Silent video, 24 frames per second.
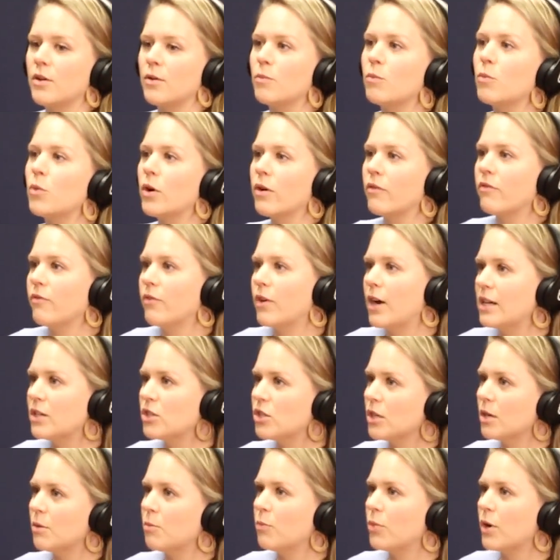more
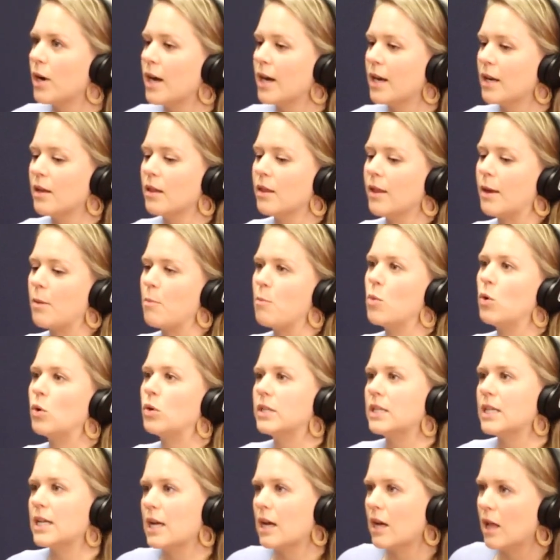fresh and bright and like
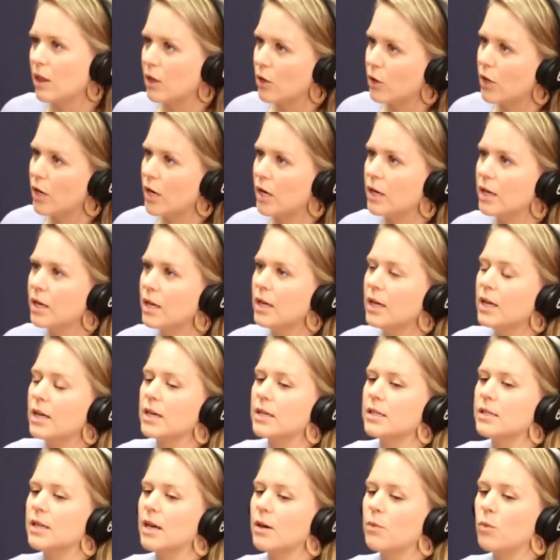multicolored,
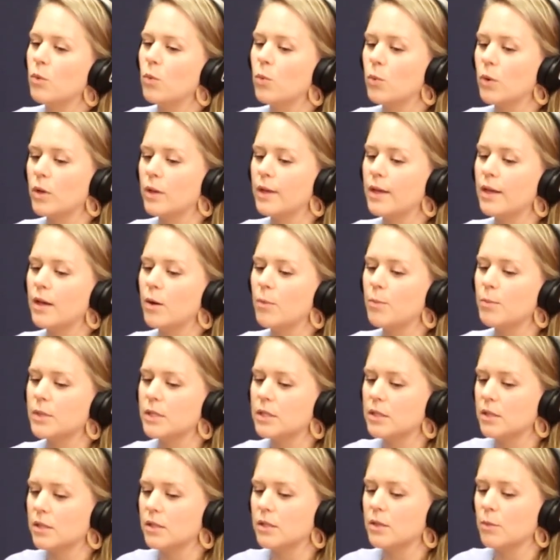because that will really help
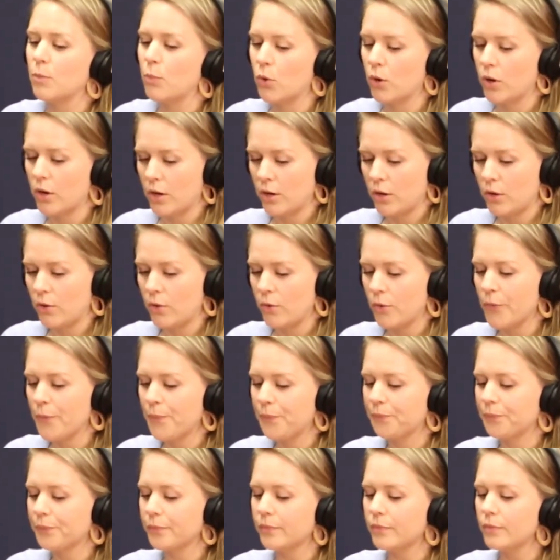to support you
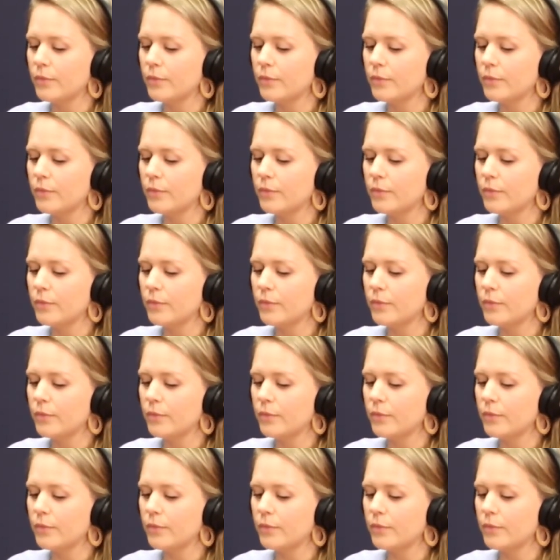